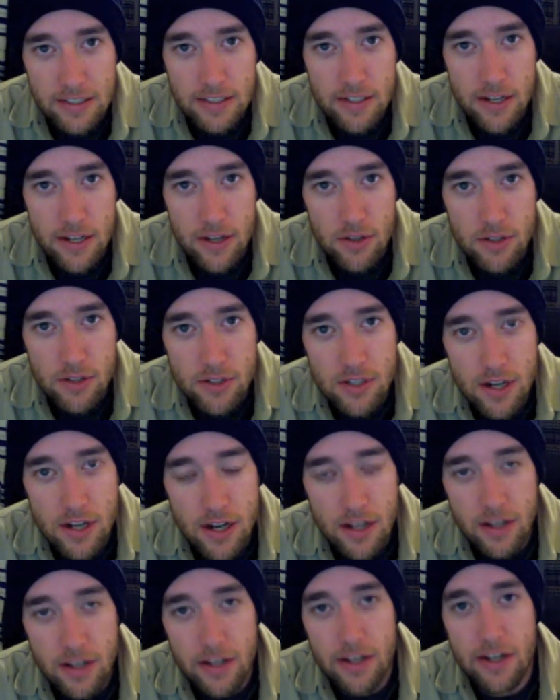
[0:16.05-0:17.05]

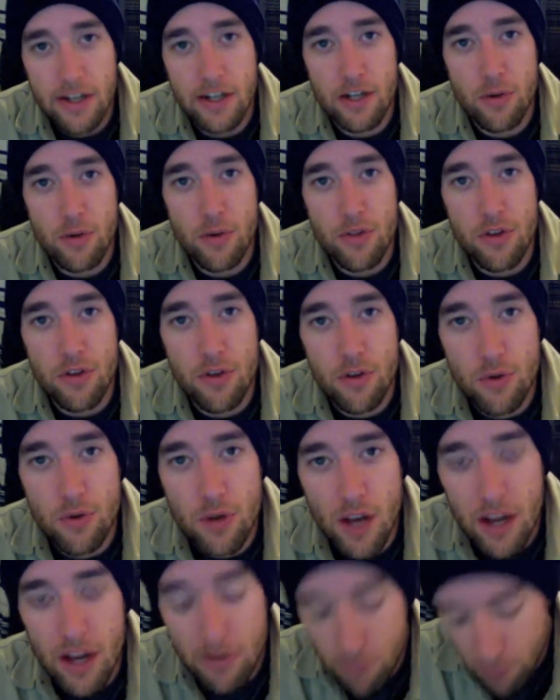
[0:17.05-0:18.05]
Nelstylee here with a new
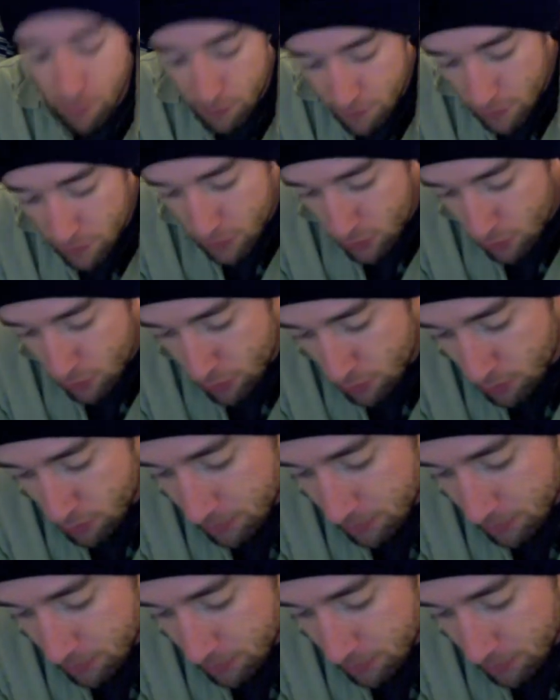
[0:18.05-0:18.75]
knife review.